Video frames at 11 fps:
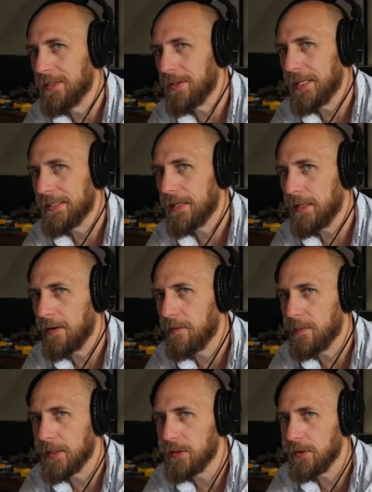So that's going to give
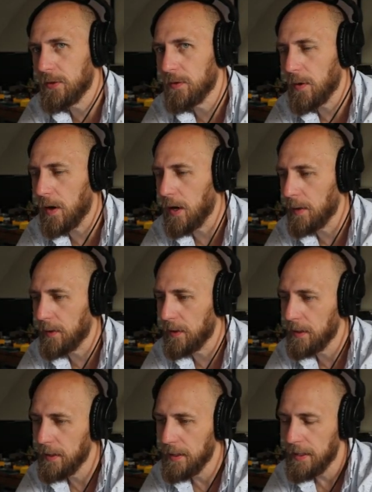them a 2 armor,